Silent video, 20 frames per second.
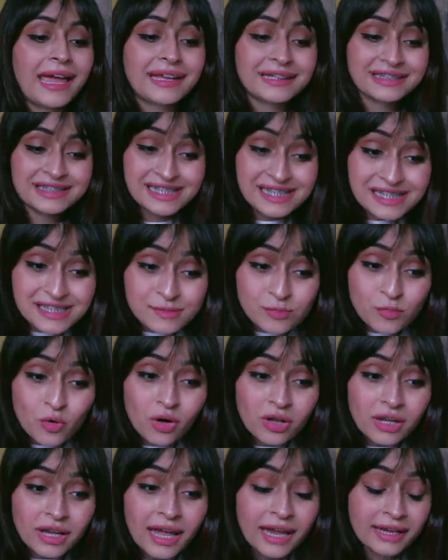Extra
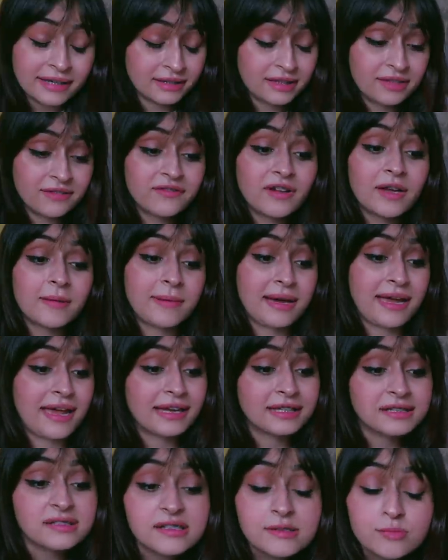small. And if I buy
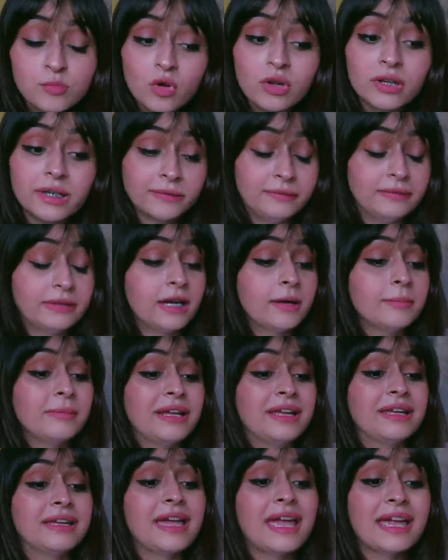extra small, it will come
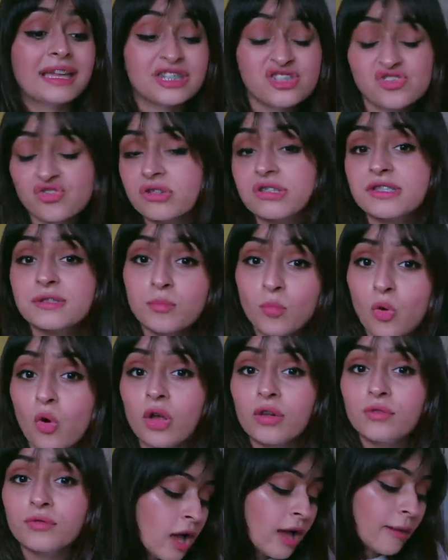like extra
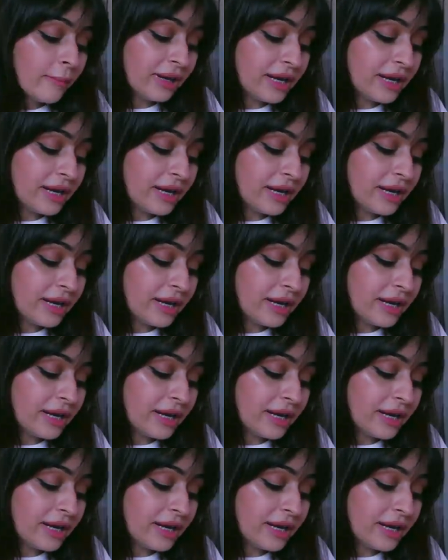small.